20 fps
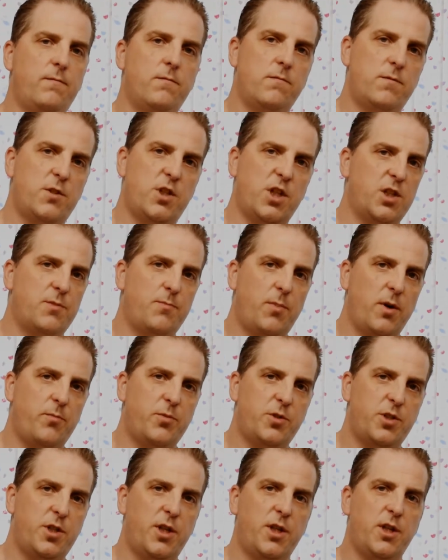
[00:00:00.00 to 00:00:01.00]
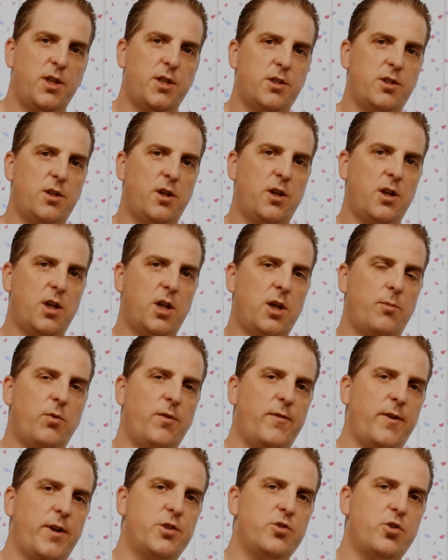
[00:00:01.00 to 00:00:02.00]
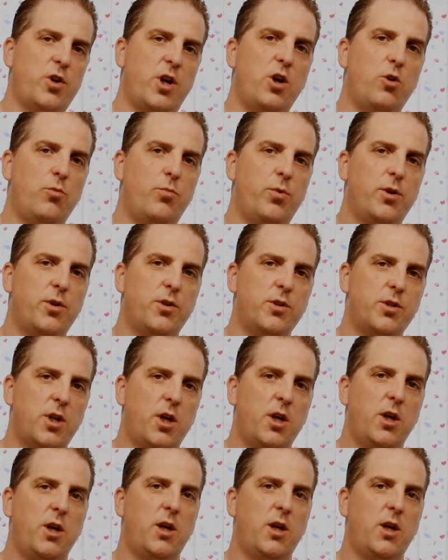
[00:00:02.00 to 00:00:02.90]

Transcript: 6 puppeteers and a couple of extra helpers,